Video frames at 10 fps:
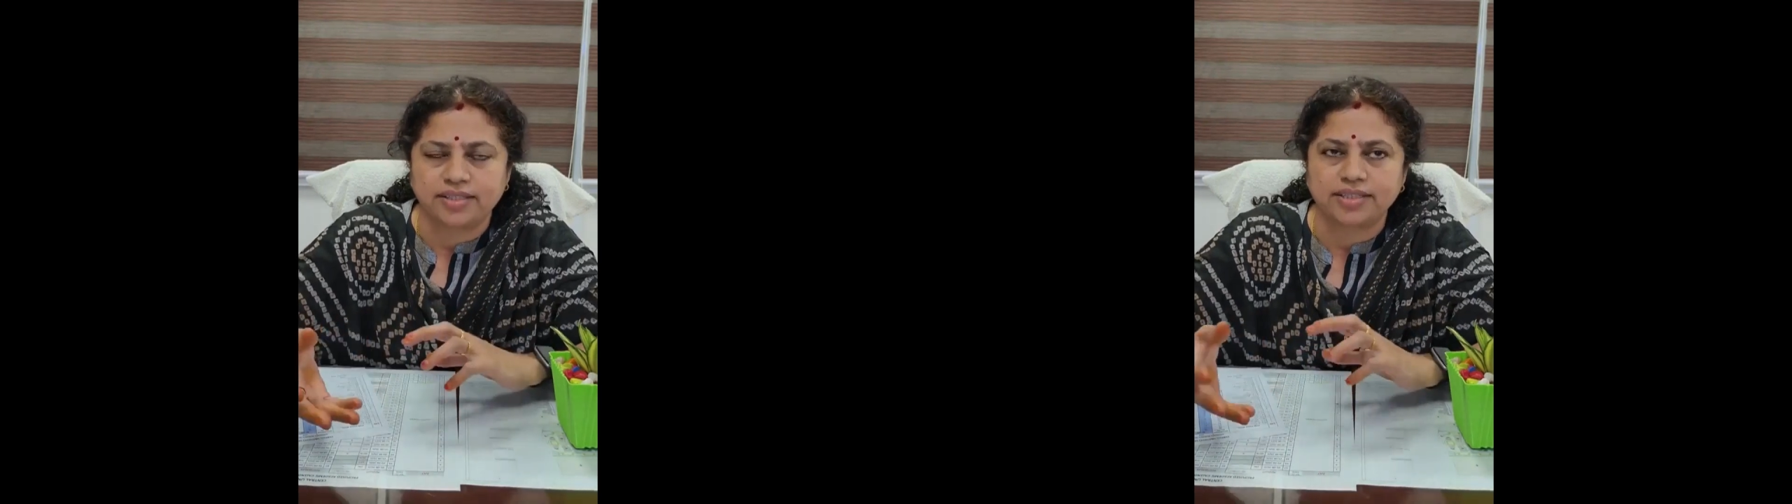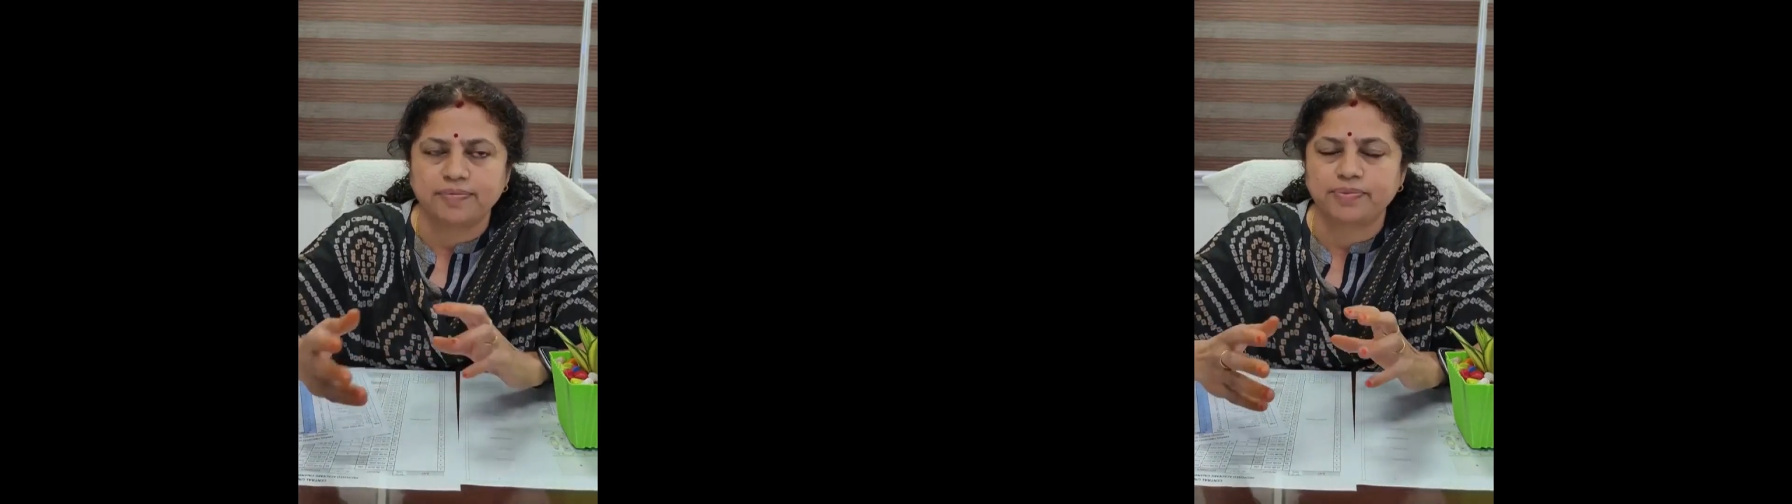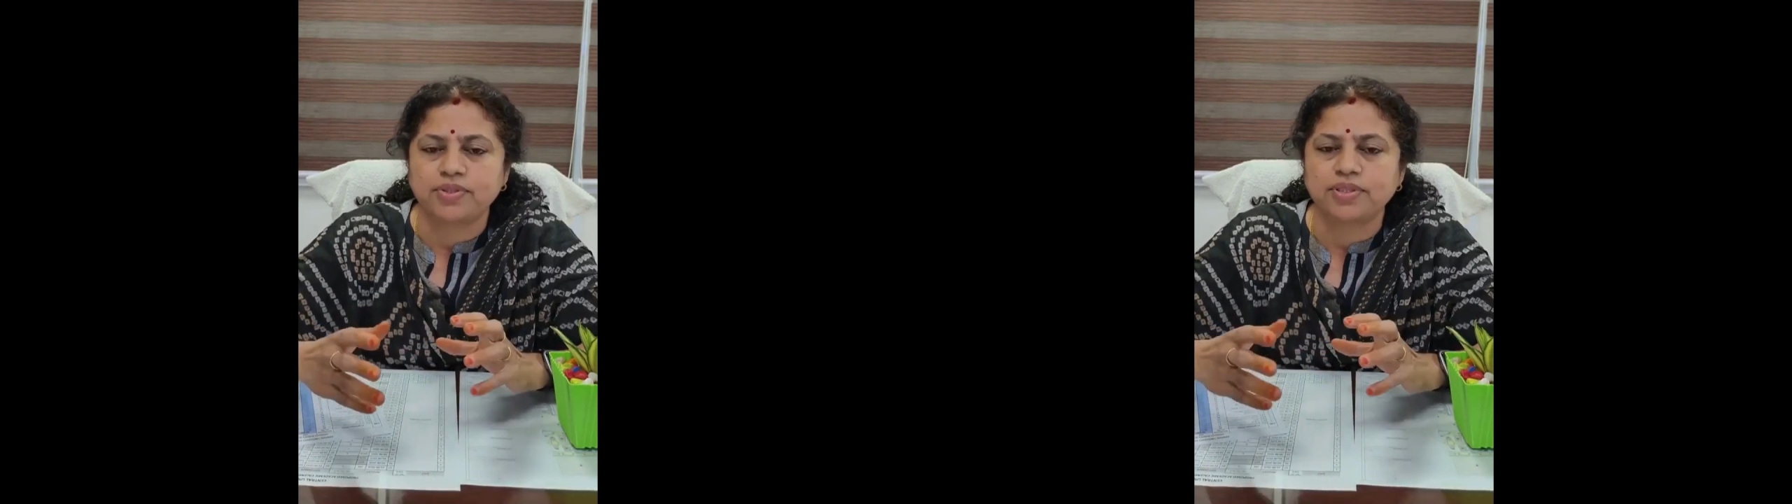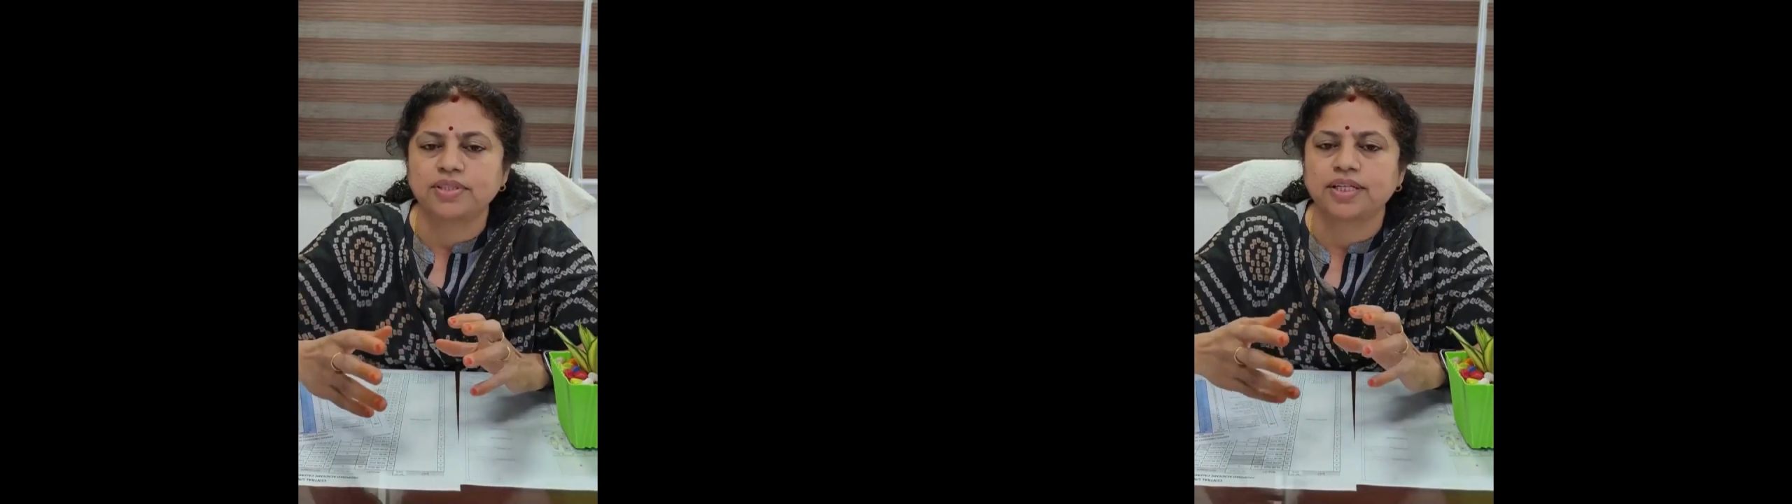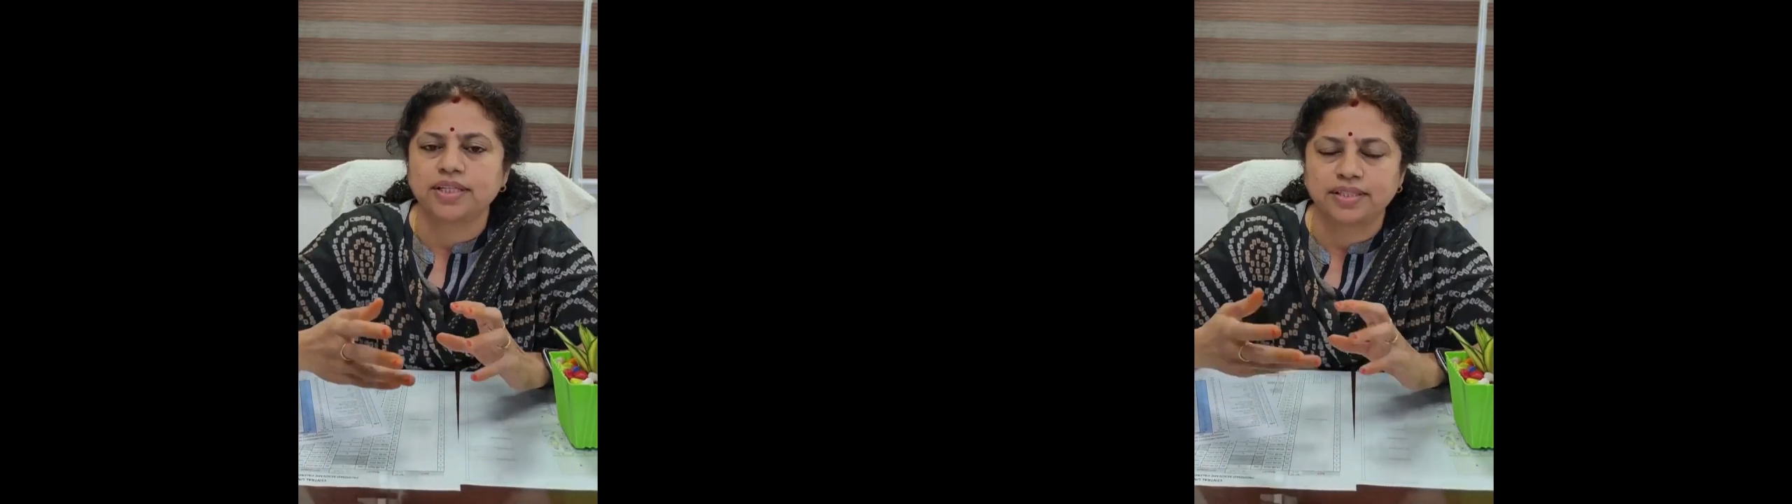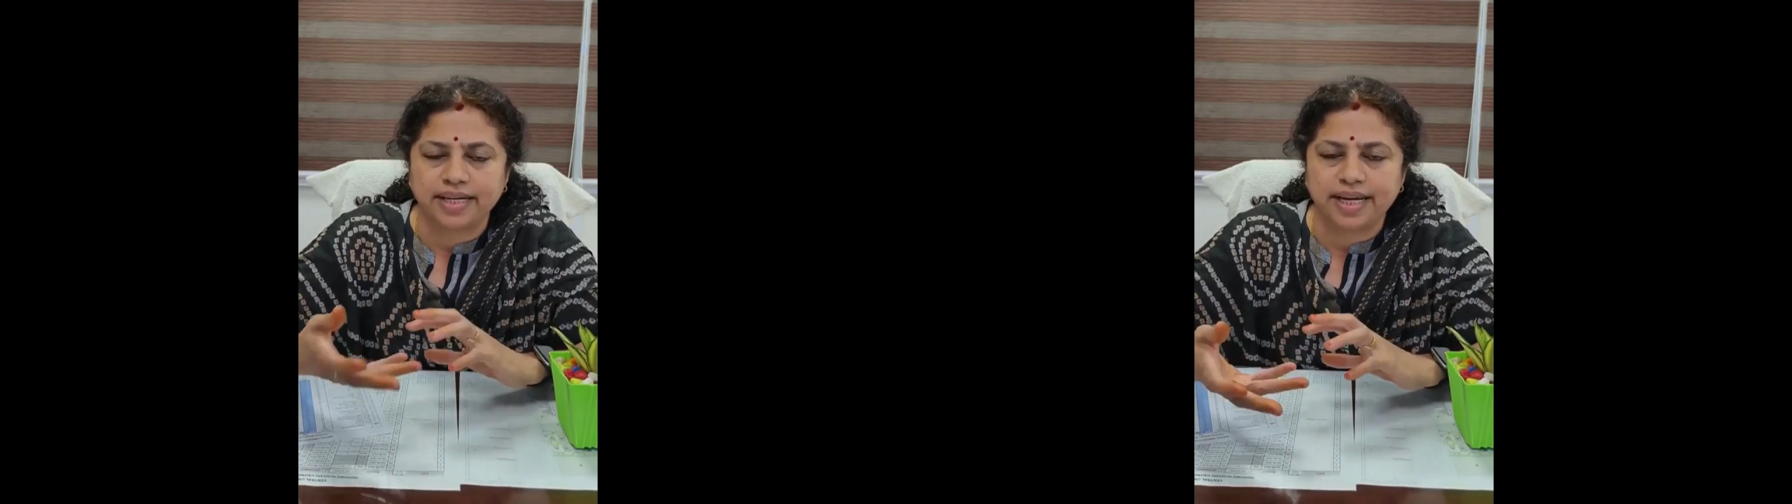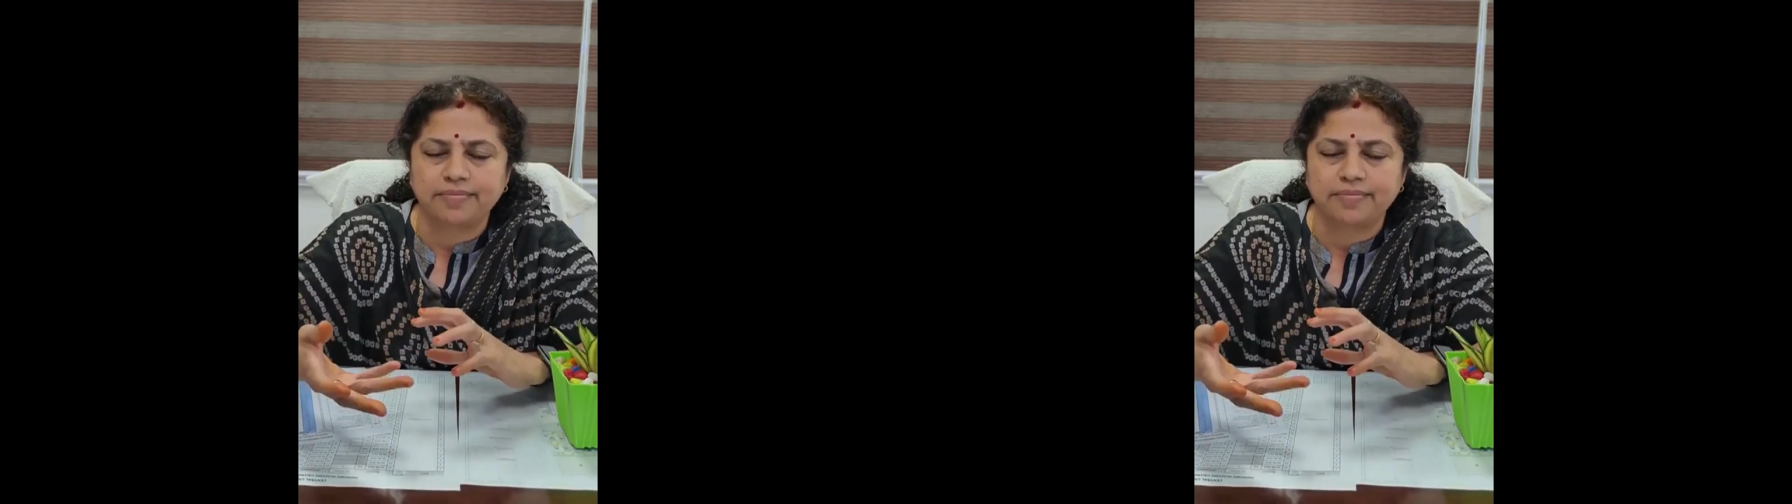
Suppose the crime